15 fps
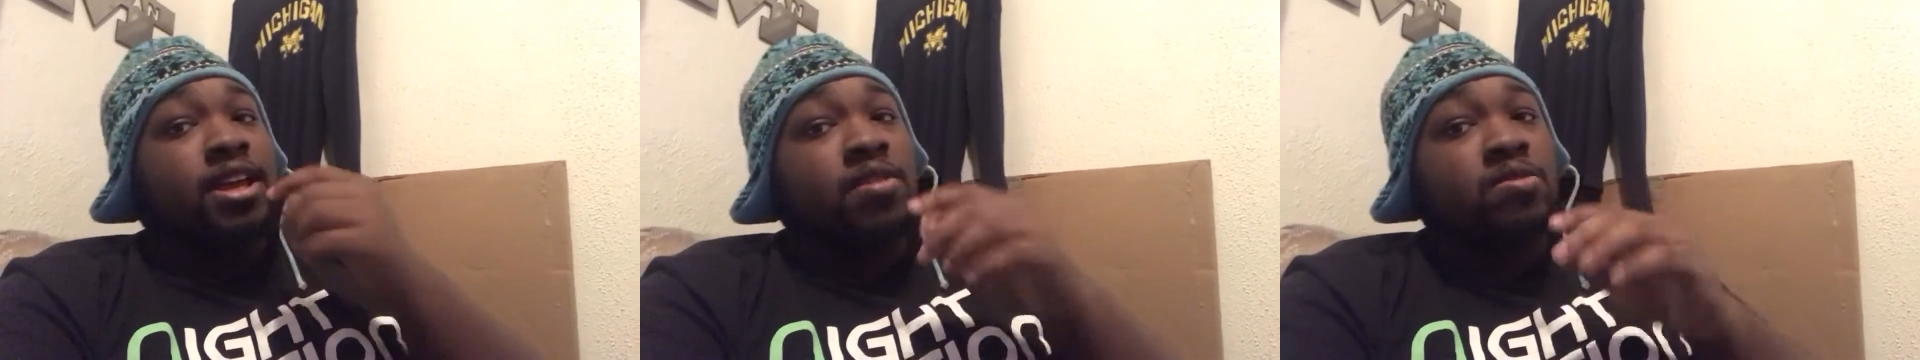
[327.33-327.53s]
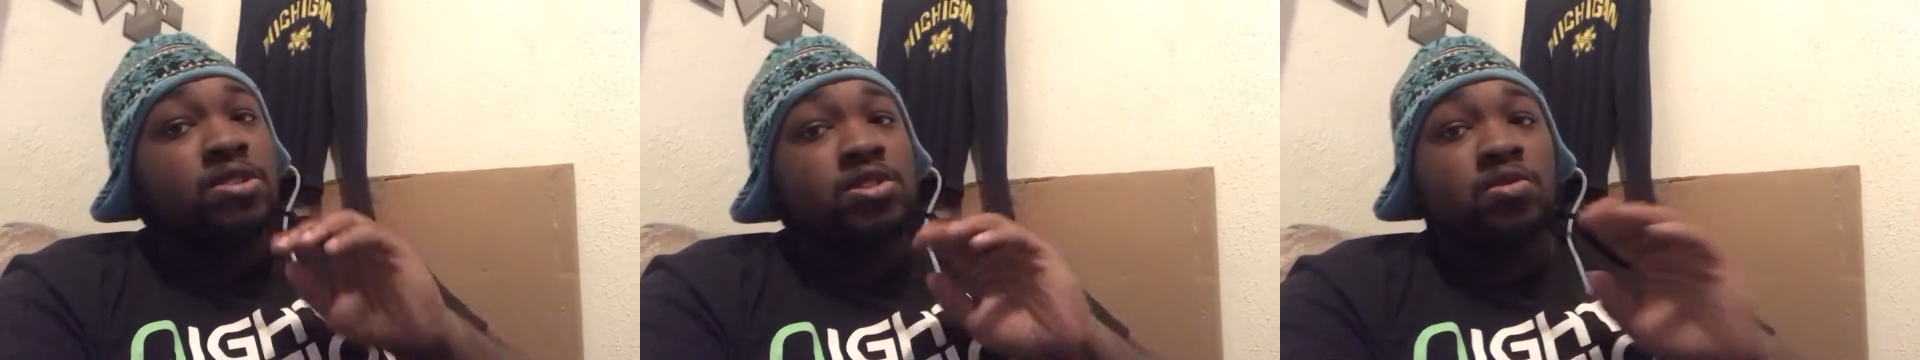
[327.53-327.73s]

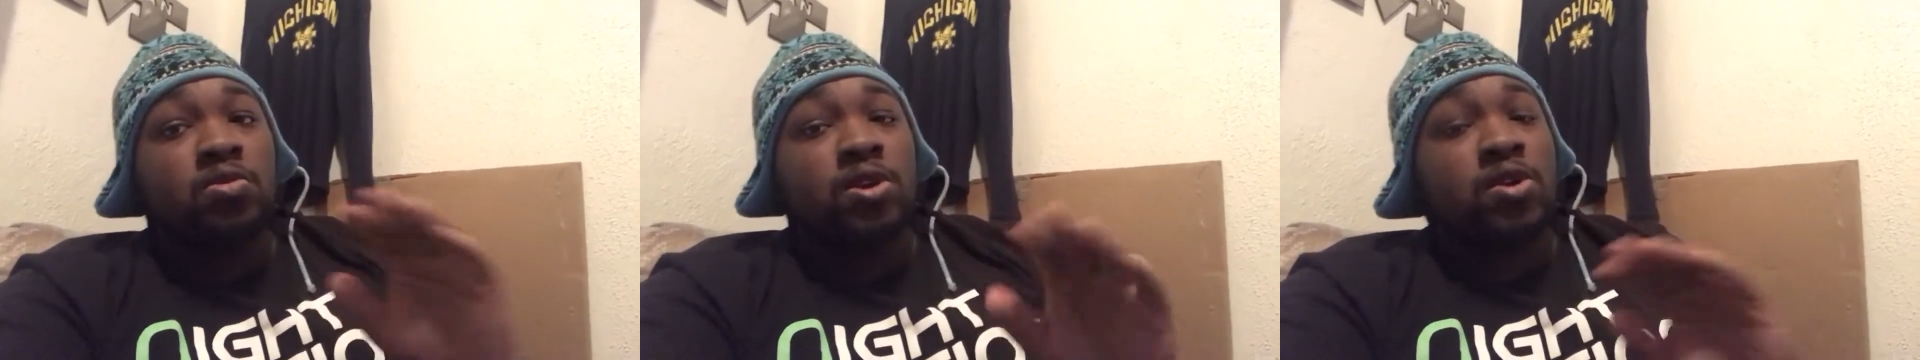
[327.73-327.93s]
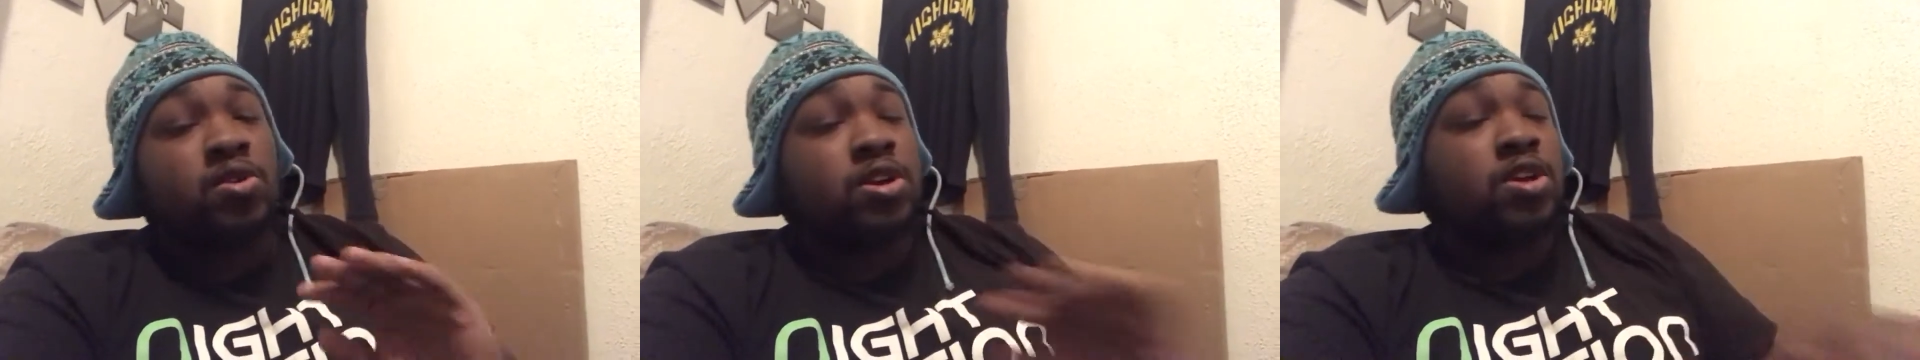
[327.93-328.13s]
He was a
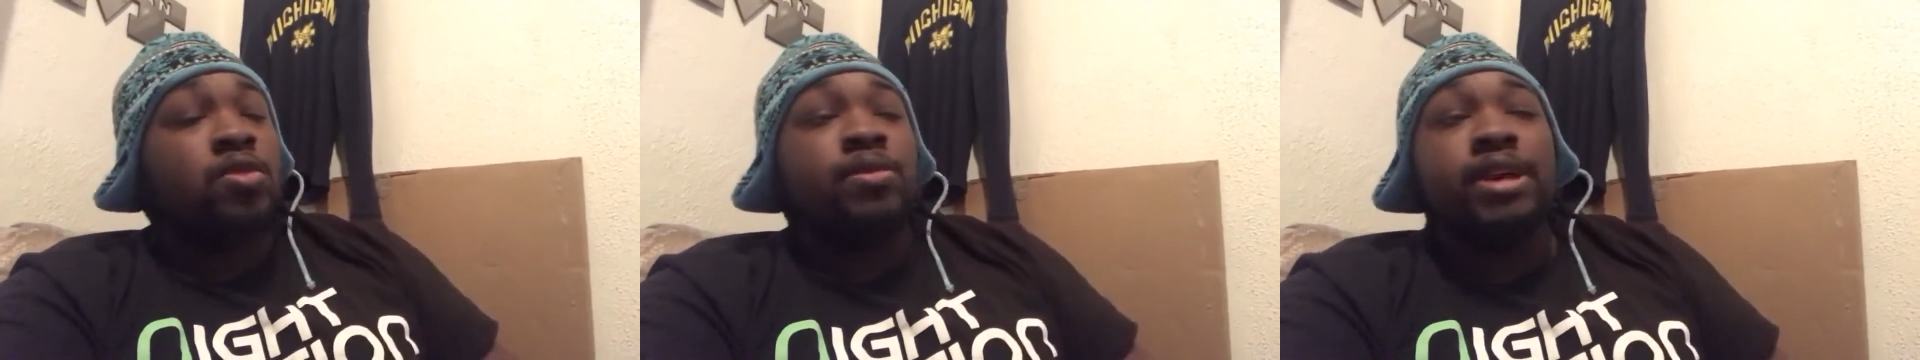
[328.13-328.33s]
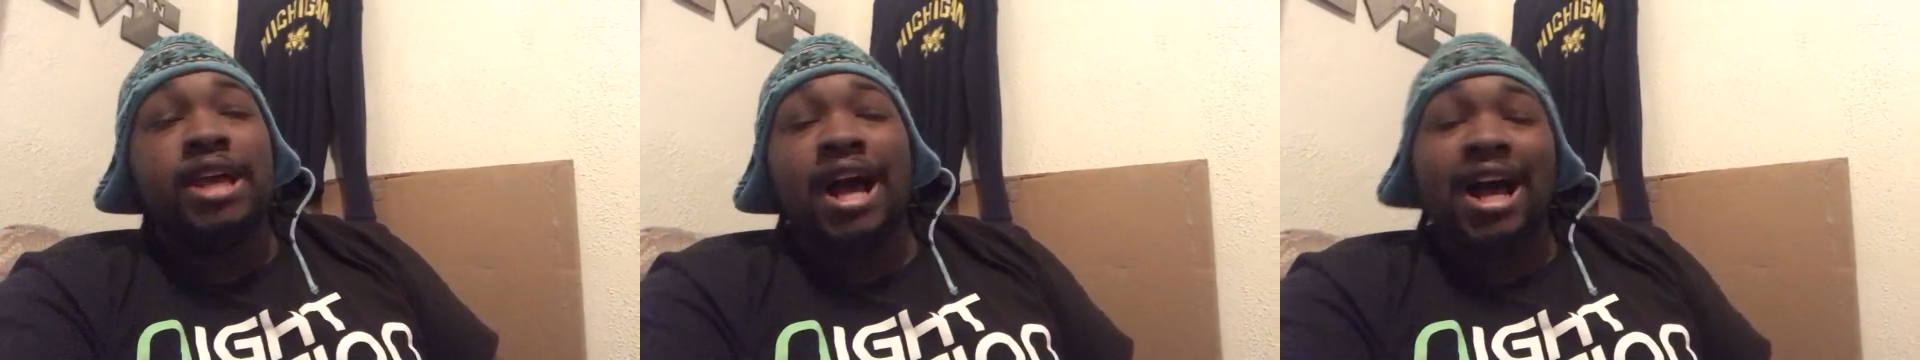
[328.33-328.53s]
real
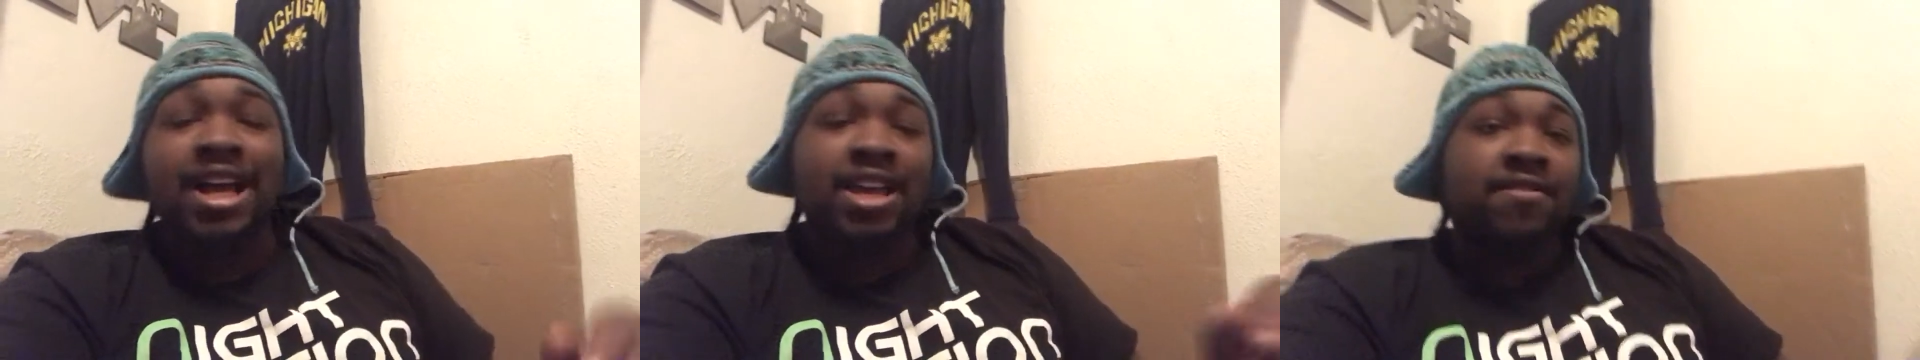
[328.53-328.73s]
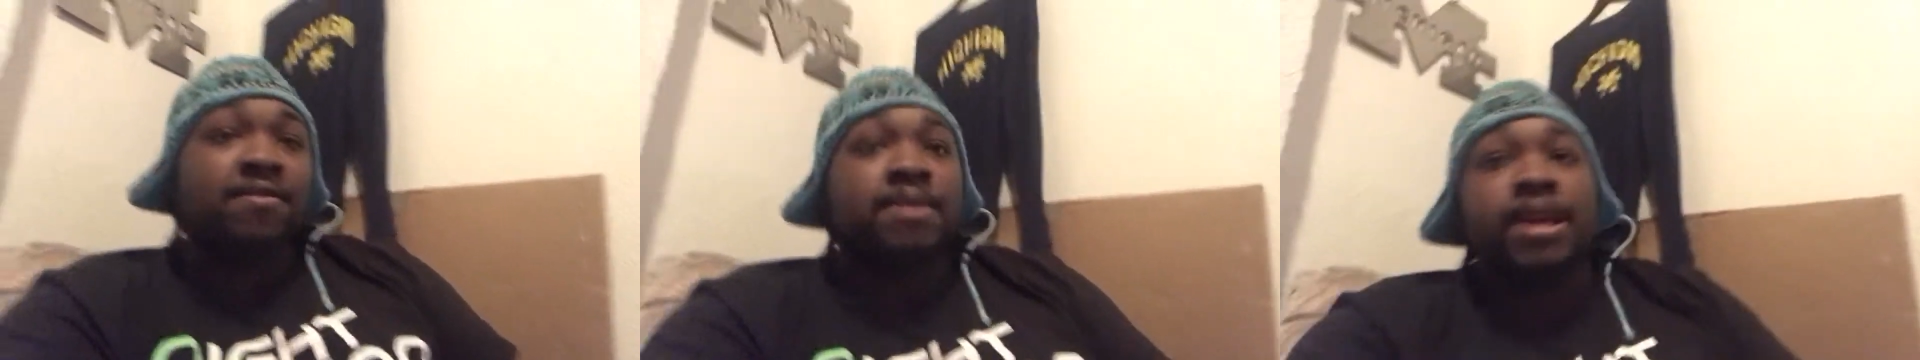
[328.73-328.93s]
Q B. I
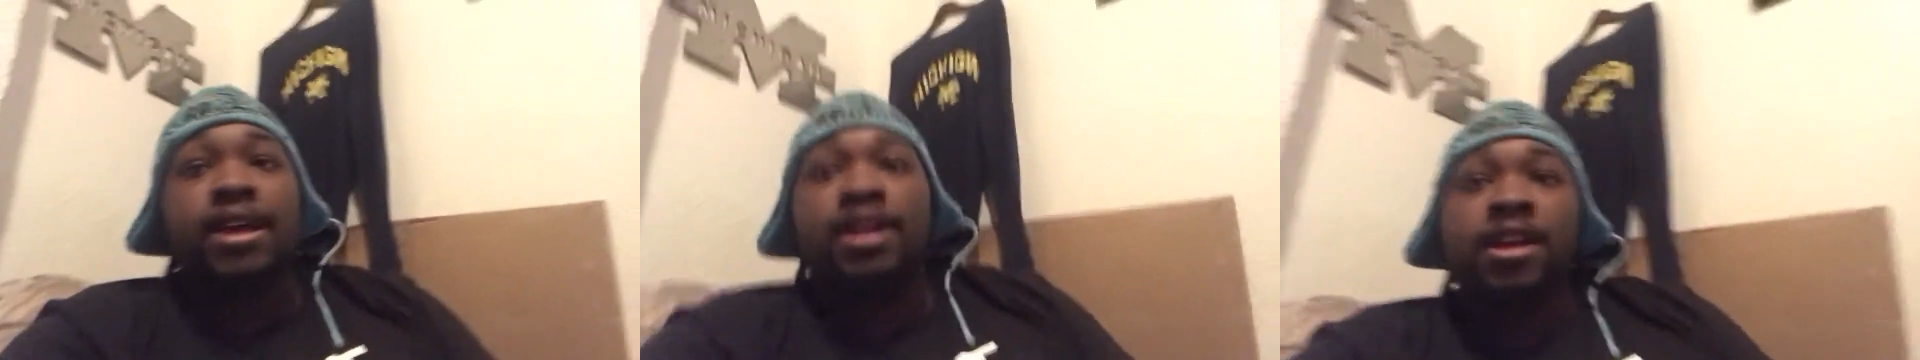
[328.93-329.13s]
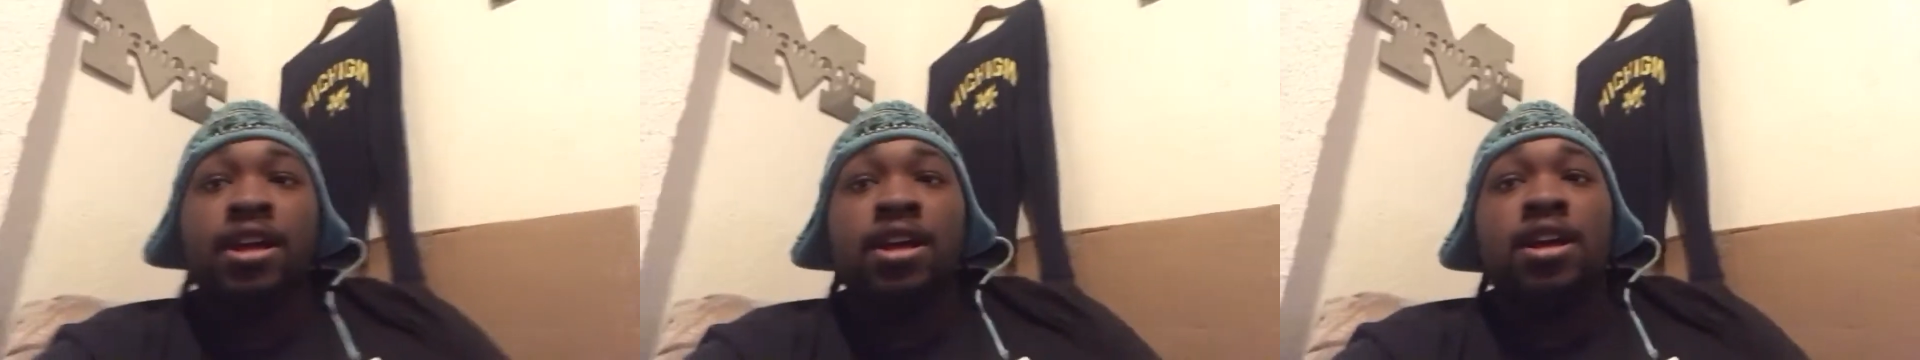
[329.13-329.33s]
give him that.